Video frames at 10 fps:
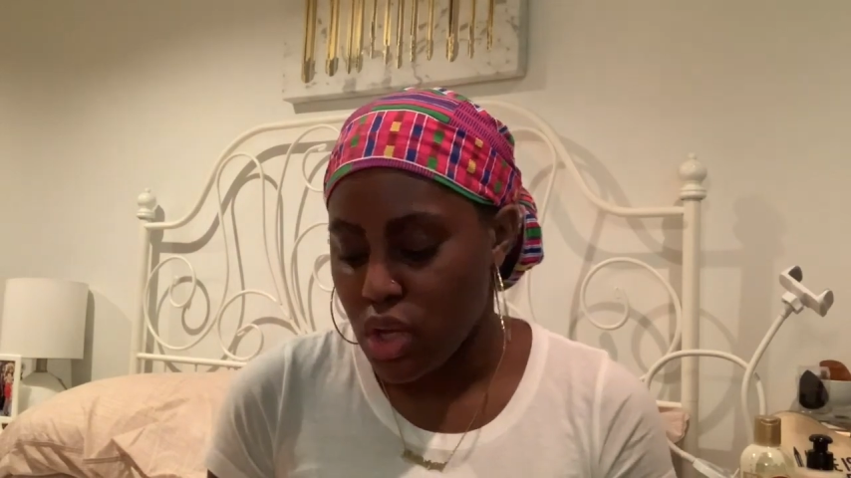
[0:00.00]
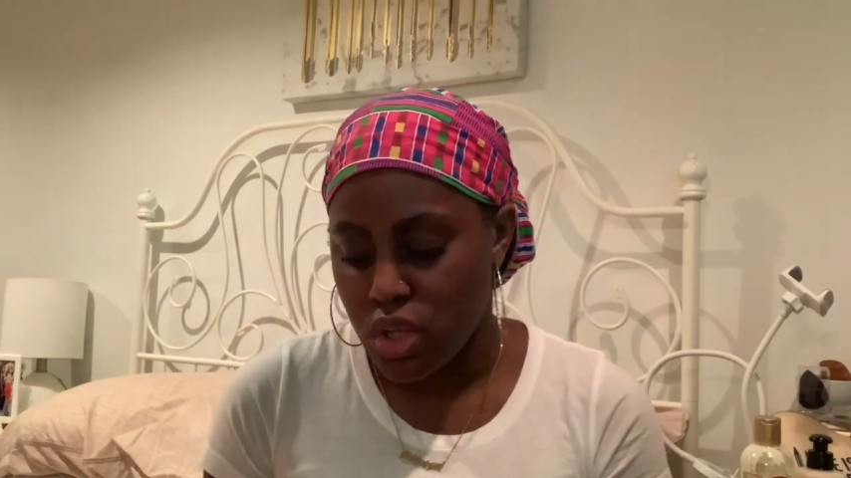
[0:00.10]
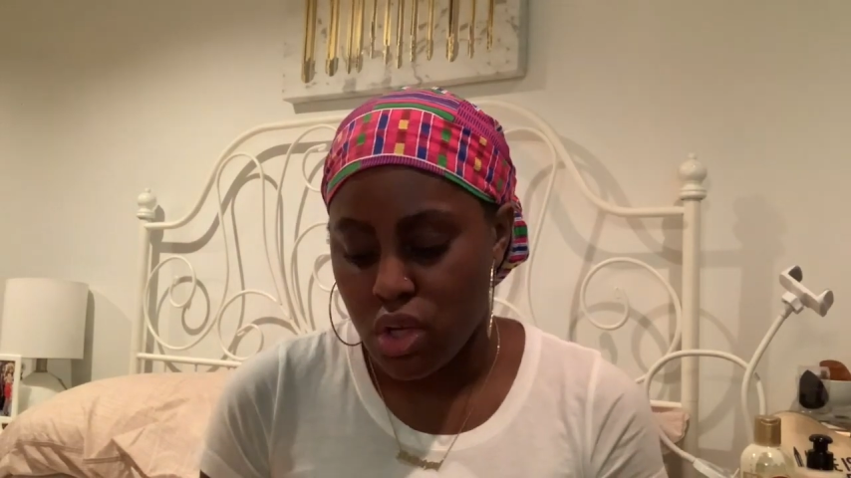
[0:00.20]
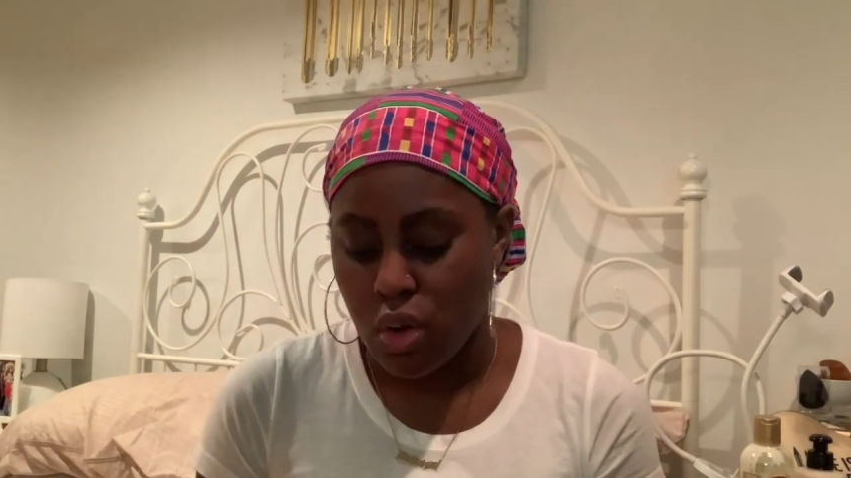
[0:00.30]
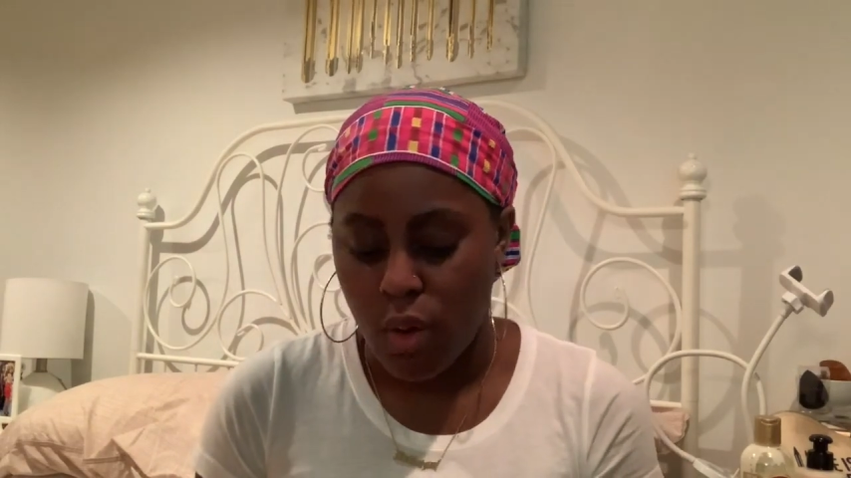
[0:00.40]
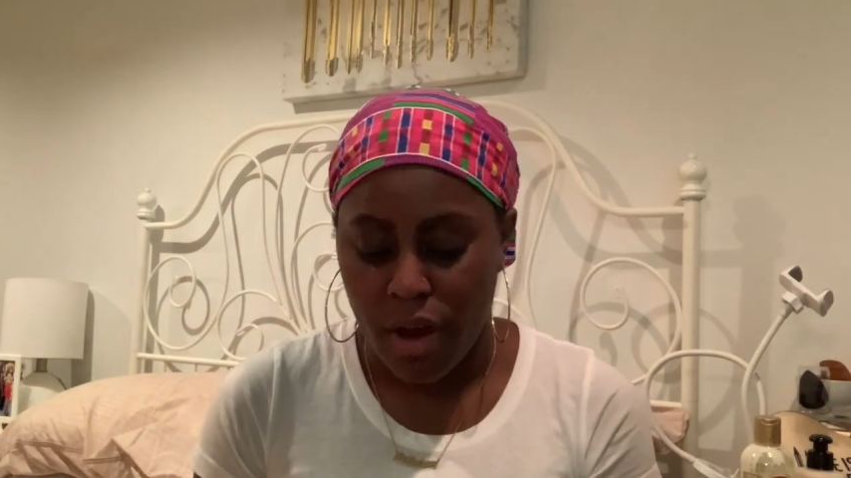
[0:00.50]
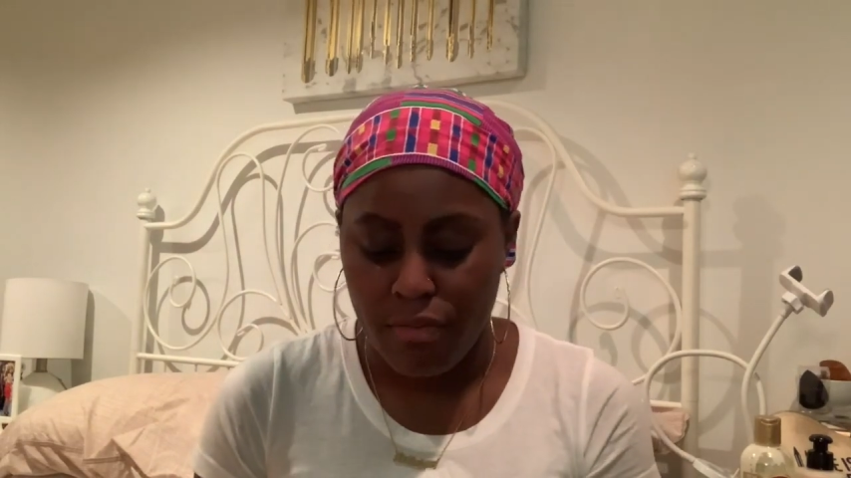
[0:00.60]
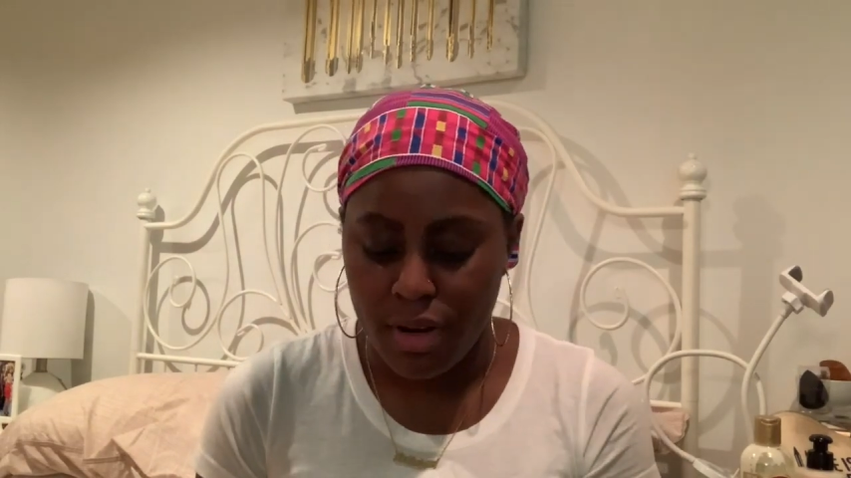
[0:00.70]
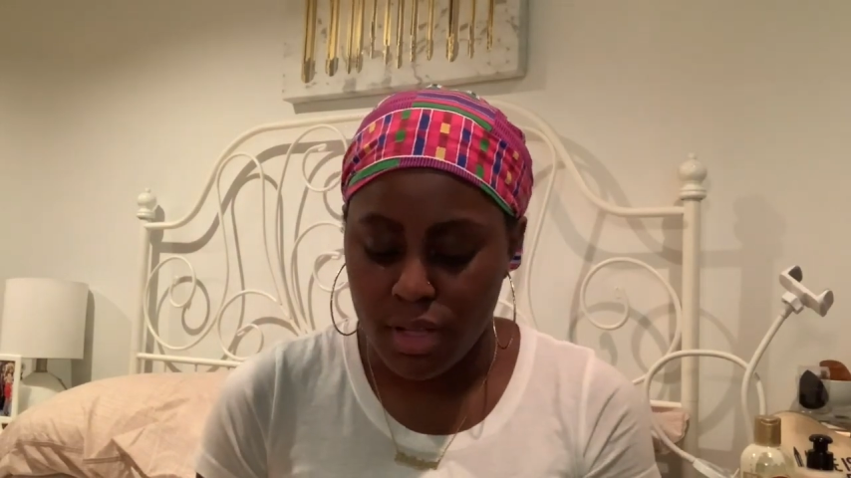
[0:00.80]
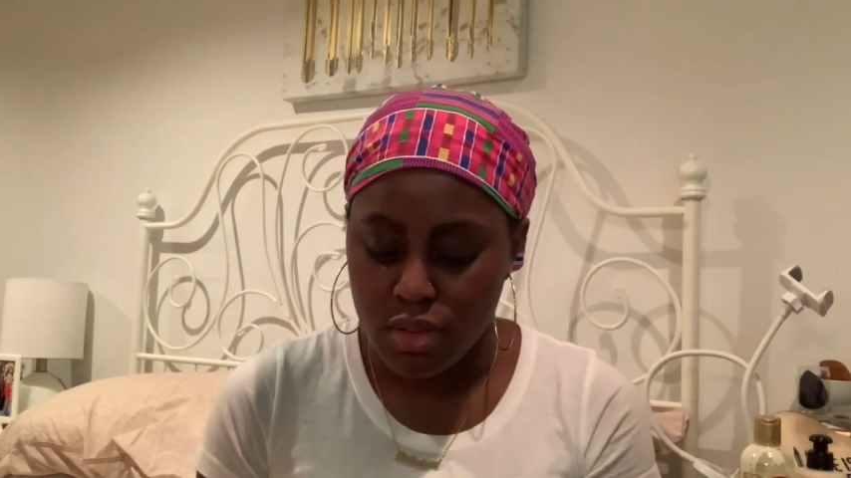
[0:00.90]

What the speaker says: So I really